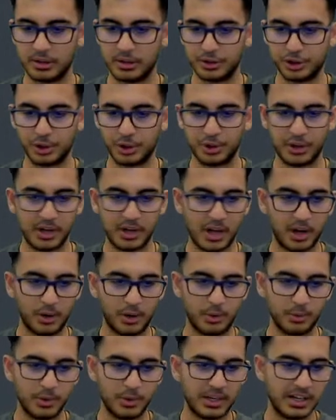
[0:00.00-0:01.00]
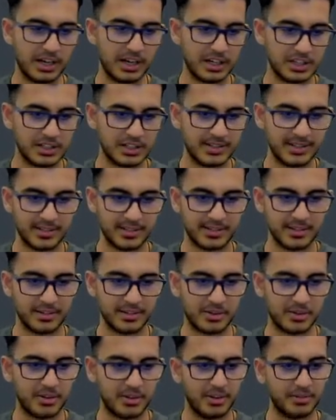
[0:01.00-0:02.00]
show you how we can actually test it
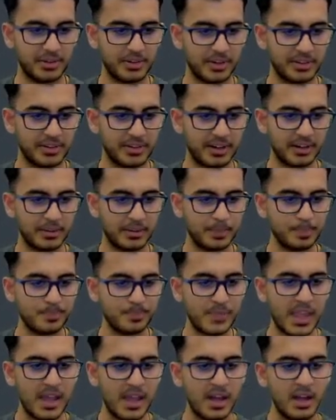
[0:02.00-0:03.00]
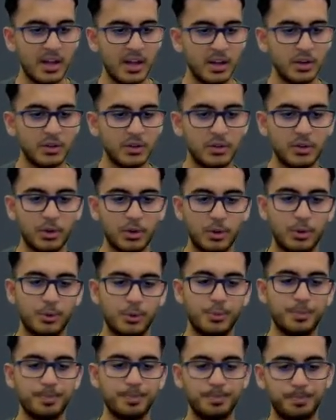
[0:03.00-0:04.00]
ourselves in a second.
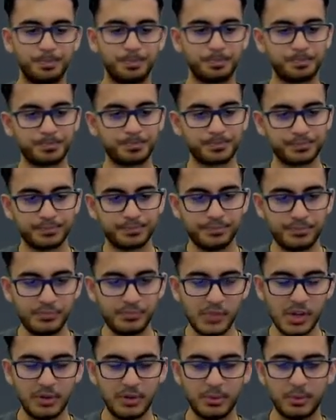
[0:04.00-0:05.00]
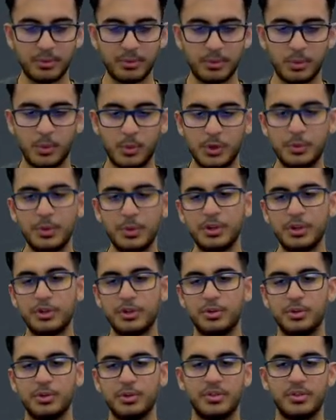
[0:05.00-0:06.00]
So what we want to
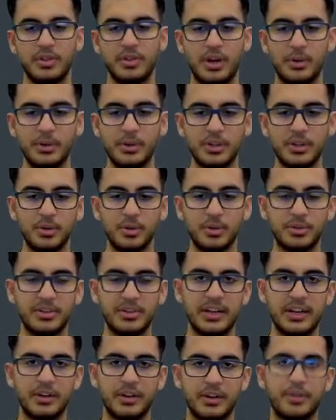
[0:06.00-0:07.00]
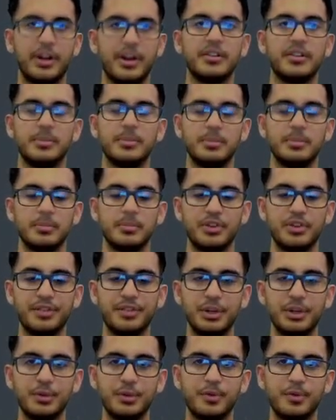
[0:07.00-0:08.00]
do is I want to go take a random
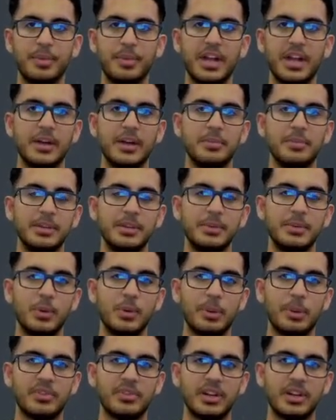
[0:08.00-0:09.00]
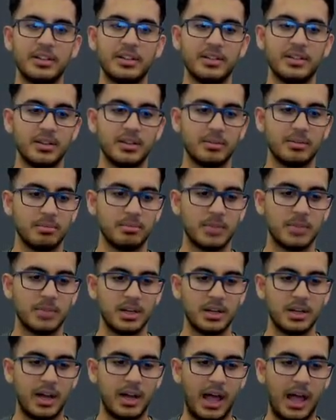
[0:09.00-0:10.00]
review from the IMDB website and
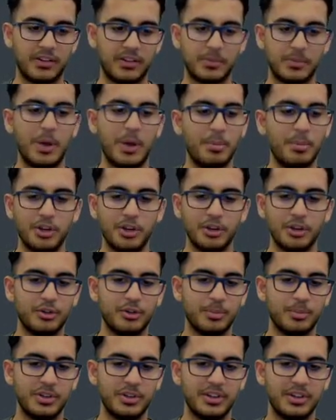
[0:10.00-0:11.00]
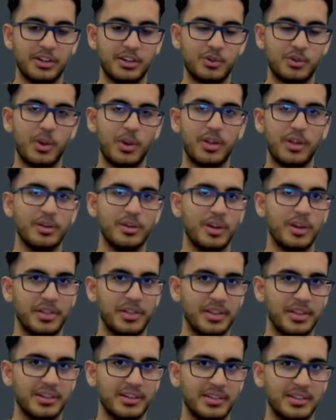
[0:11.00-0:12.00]
ask my model to predict whether or not
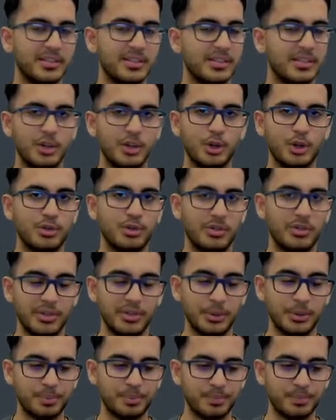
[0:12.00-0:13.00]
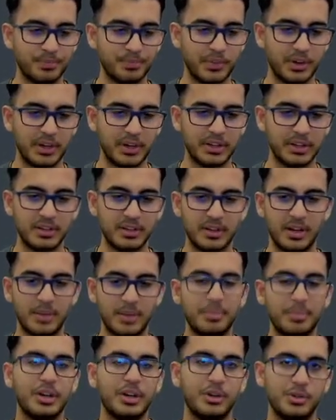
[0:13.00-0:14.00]
thinks it's a good review, right? And
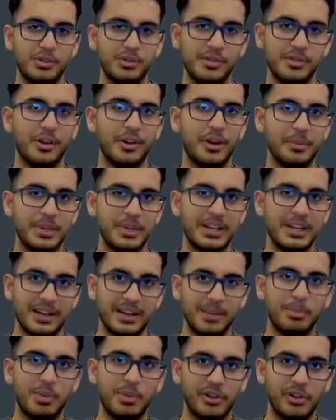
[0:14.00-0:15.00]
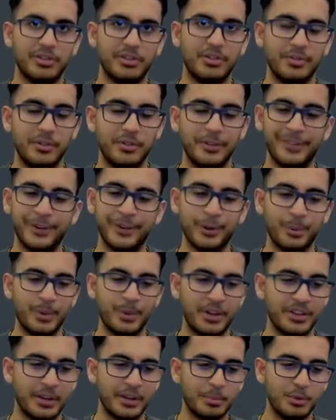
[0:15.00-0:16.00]
by good review, I mean like a positive review
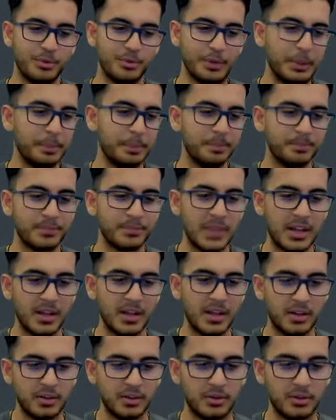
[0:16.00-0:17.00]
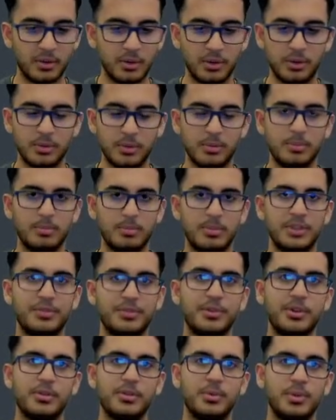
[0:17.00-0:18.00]
about that movie. So, but
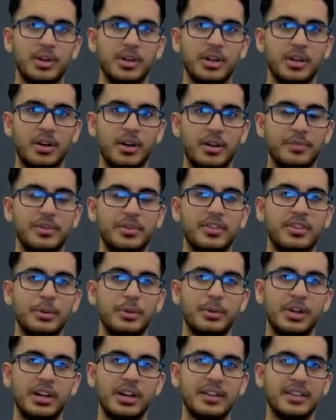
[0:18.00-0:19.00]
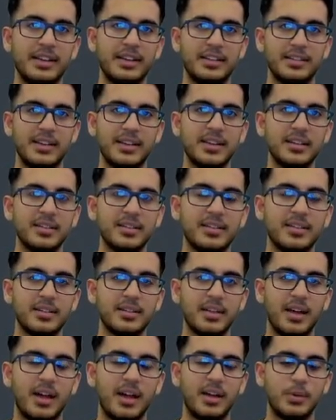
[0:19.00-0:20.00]
first, obviously we're going to take text,
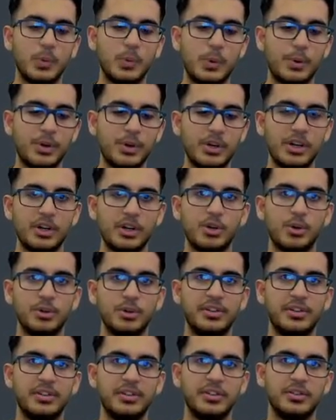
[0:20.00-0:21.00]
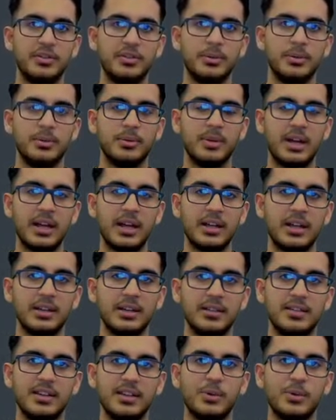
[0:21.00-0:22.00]
and we want to encode it into a
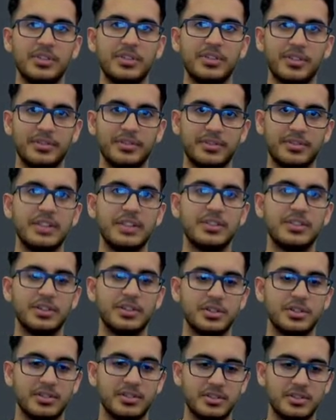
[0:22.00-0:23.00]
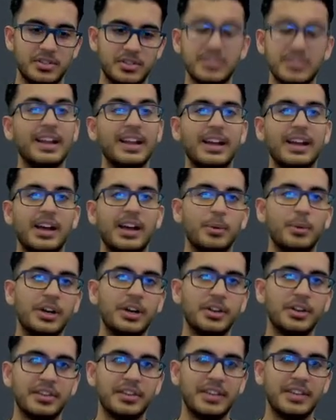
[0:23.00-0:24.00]
sequence of integers, just like how we
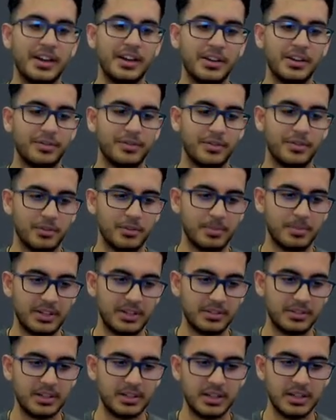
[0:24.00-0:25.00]
got the data in the first place.